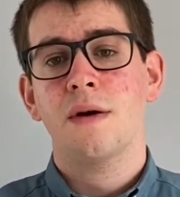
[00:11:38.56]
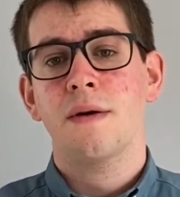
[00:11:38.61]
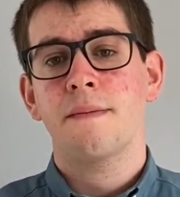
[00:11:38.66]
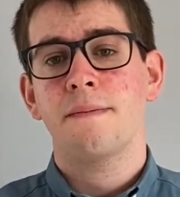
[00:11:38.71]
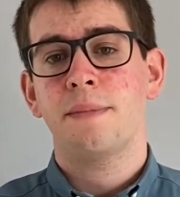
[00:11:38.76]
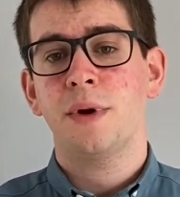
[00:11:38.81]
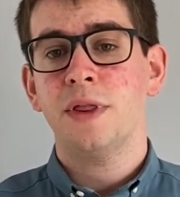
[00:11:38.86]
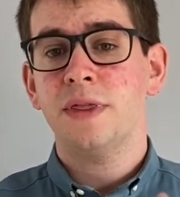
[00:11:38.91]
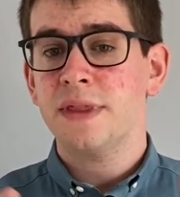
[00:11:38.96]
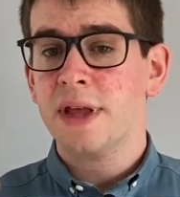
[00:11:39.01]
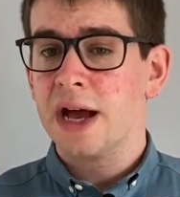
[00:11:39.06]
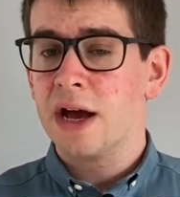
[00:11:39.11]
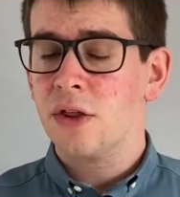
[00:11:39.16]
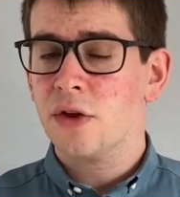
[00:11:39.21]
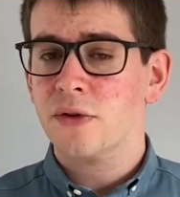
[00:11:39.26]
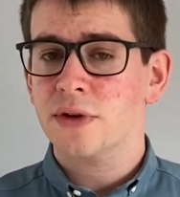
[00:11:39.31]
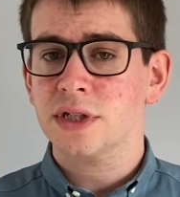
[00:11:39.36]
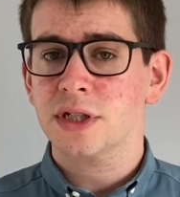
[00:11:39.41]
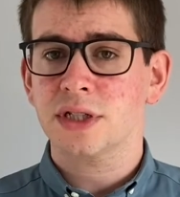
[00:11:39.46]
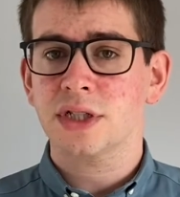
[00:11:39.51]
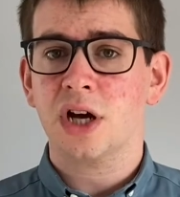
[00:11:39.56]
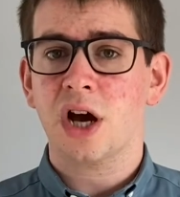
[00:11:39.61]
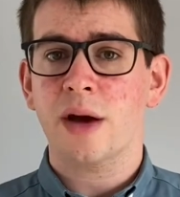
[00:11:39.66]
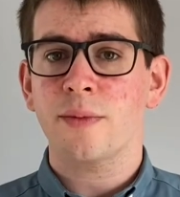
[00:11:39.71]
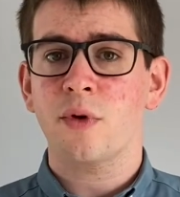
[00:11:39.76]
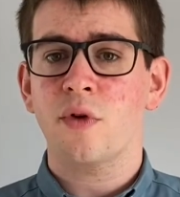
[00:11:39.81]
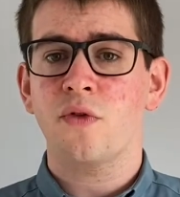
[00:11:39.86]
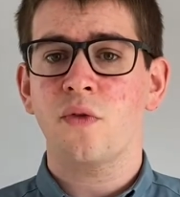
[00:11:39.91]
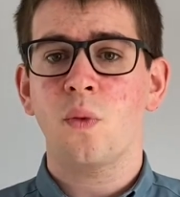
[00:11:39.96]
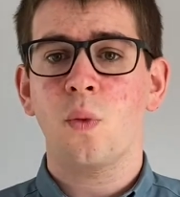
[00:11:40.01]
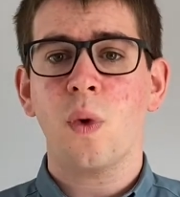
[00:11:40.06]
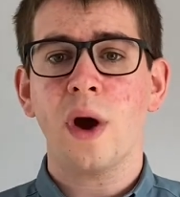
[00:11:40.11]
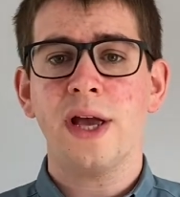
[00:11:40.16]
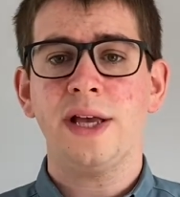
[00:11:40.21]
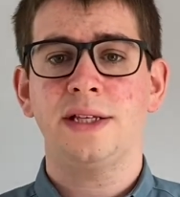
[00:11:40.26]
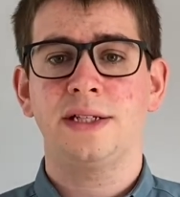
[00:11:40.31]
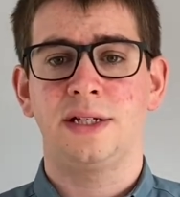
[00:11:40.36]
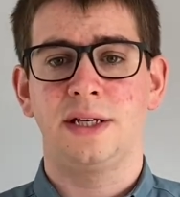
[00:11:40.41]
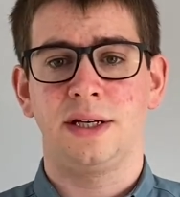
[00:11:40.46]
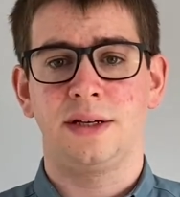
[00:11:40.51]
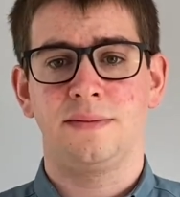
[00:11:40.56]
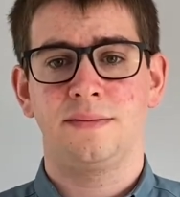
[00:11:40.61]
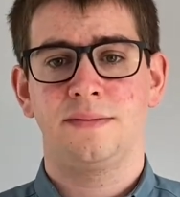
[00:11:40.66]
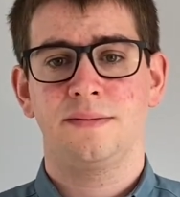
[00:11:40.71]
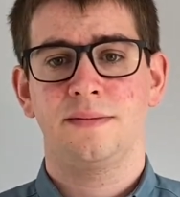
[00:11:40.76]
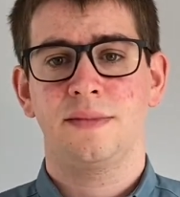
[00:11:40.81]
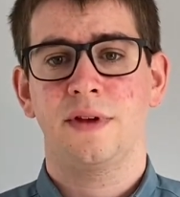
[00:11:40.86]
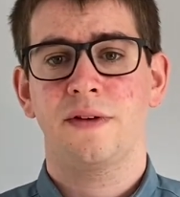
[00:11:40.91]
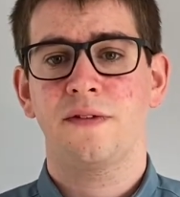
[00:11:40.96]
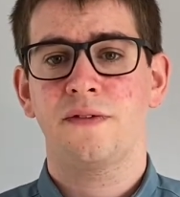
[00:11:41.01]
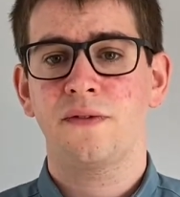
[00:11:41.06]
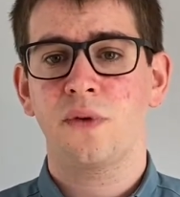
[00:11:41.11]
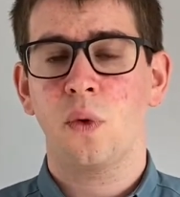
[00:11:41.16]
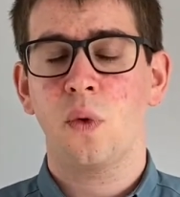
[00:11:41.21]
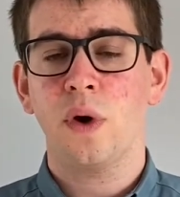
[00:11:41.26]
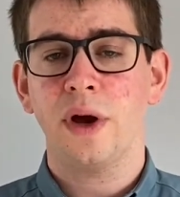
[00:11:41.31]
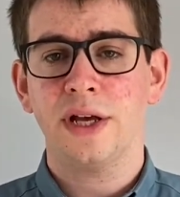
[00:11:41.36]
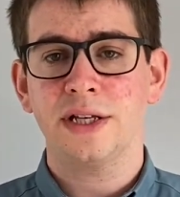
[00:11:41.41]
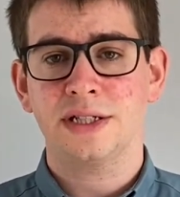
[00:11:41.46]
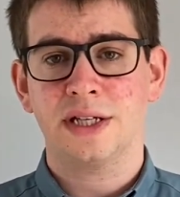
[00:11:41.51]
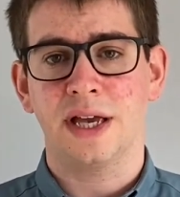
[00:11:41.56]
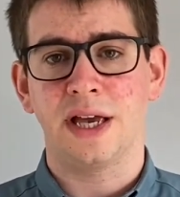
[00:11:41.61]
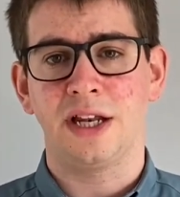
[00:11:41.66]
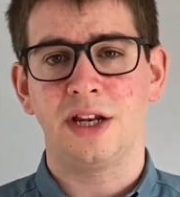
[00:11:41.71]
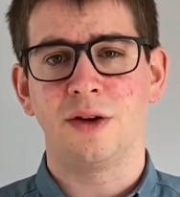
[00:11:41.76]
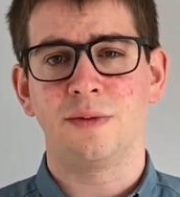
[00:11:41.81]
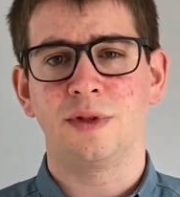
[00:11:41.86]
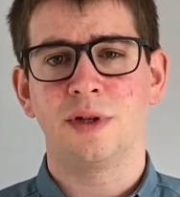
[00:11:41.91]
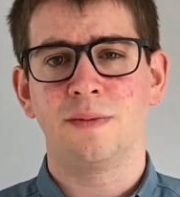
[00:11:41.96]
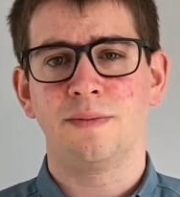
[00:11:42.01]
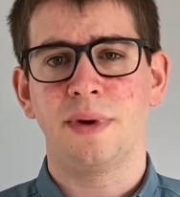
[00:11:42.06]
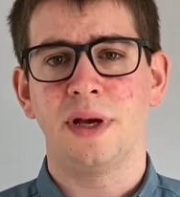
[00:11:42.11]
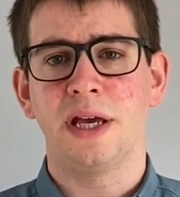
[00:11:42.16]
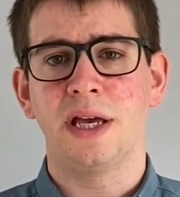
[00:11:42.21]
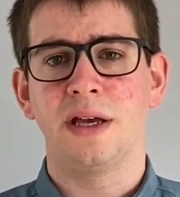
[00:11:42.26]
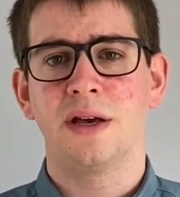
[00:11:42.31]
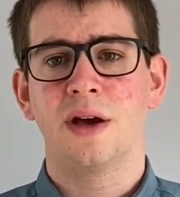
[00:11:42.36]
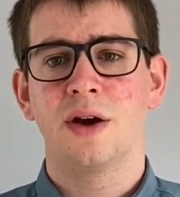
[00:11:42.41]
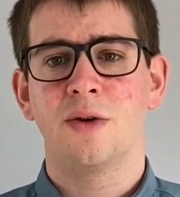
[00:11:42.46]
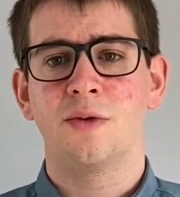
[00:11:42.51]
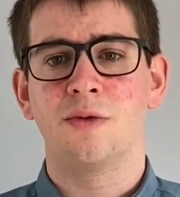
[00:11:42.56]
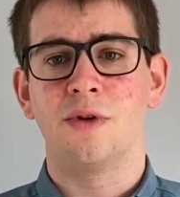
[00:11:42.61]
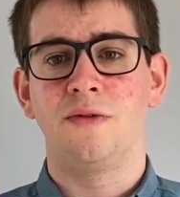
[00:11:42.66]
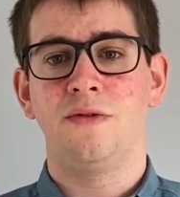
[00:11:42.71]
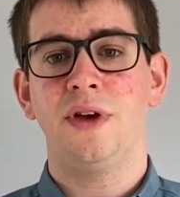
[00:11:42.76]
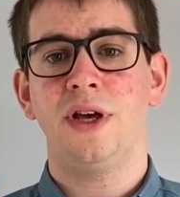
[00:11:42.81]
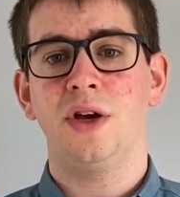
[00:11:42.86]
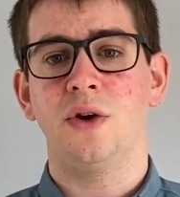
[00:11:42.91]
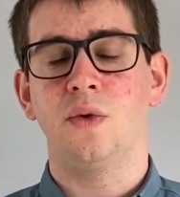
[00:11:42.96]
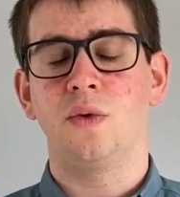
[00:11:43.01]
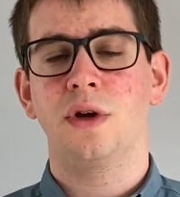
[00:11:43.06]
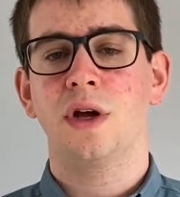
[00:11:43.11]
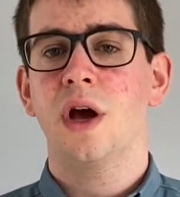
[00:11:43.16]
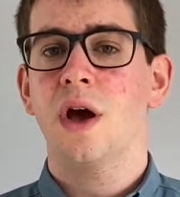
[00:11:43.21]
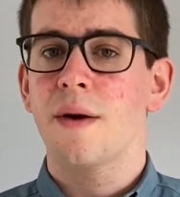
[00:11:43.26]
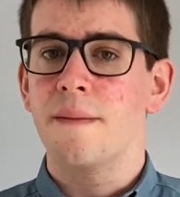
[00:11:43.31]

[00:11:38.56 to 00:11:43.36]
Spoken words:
But now there is a time of waiting for his kingdom to be revealed.